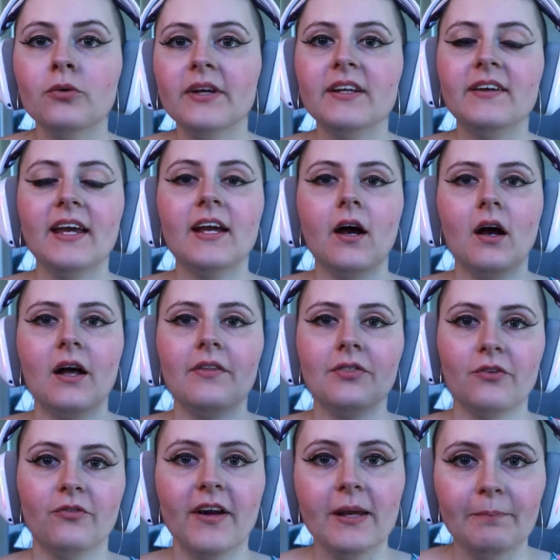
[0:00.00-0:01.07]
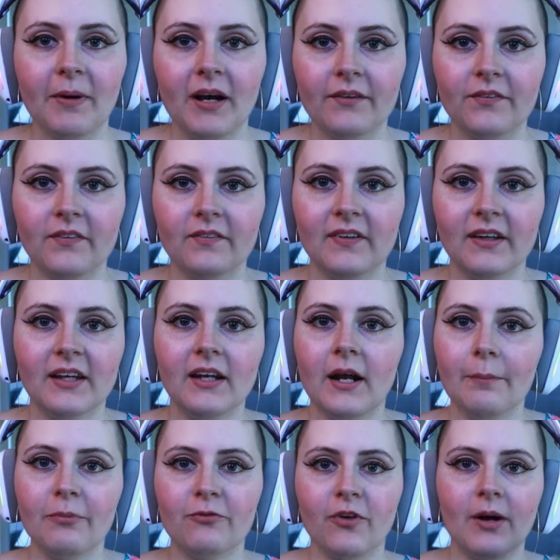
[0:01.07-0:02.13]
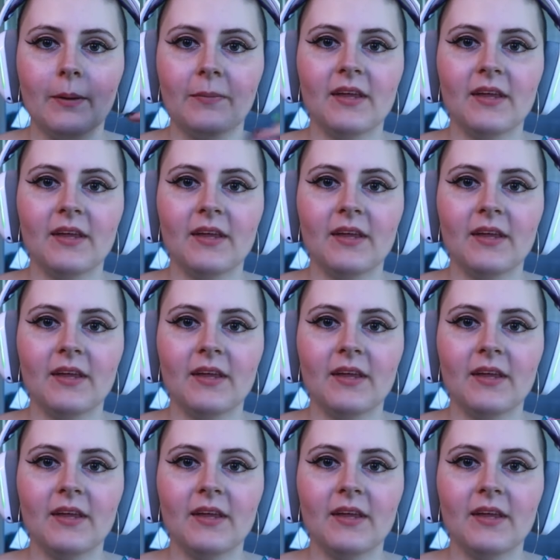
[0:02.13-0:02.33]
can take on the raid bosses and get up from